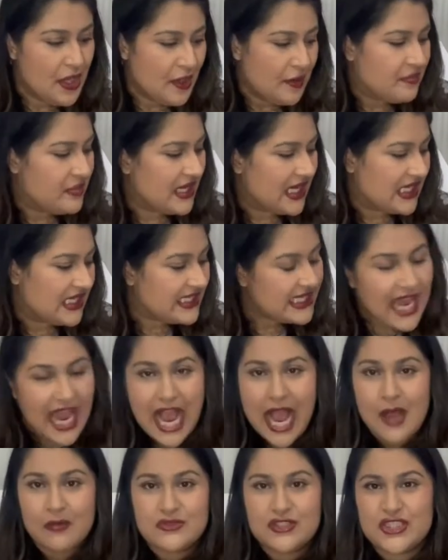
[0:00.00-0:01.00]
But yeah,
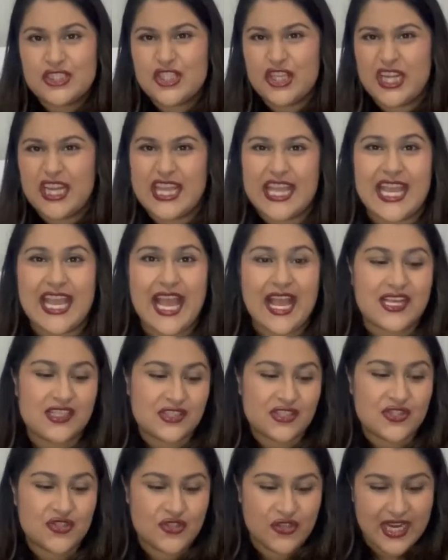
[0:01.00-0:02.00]
I'm just going to get
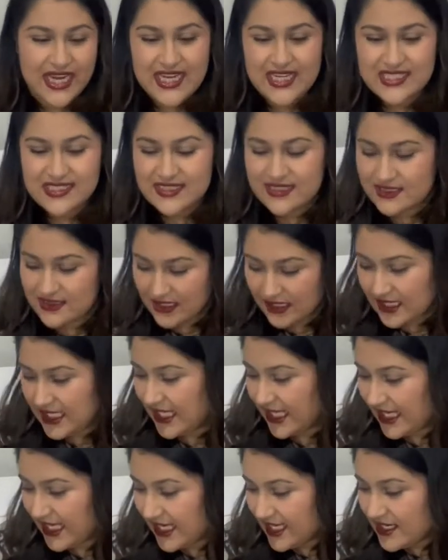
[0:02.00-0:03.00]
straight stuck
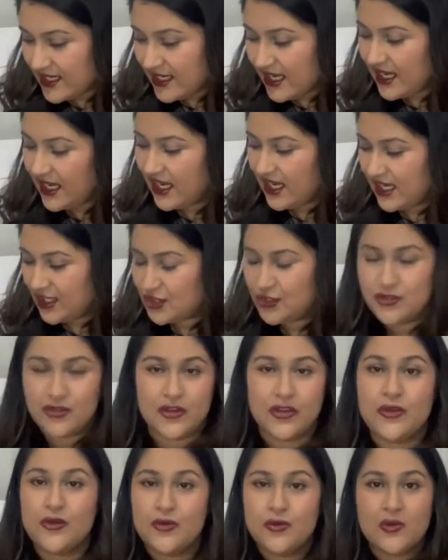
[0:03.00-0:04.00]
in. You
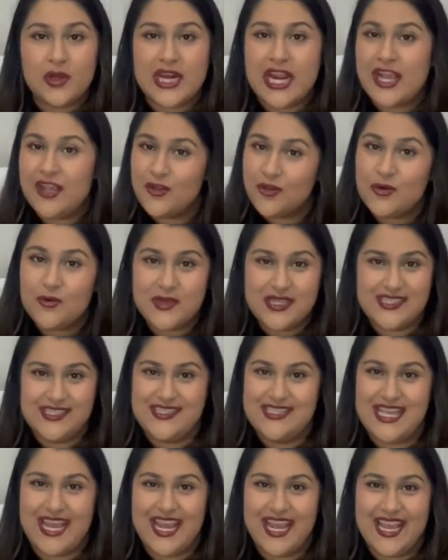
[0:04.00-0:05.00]
know what I always
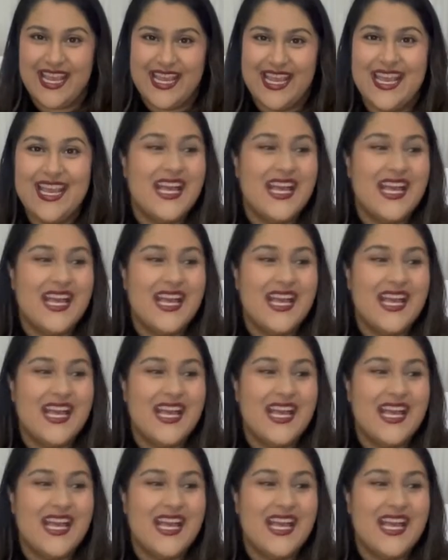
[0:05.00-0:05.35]
say,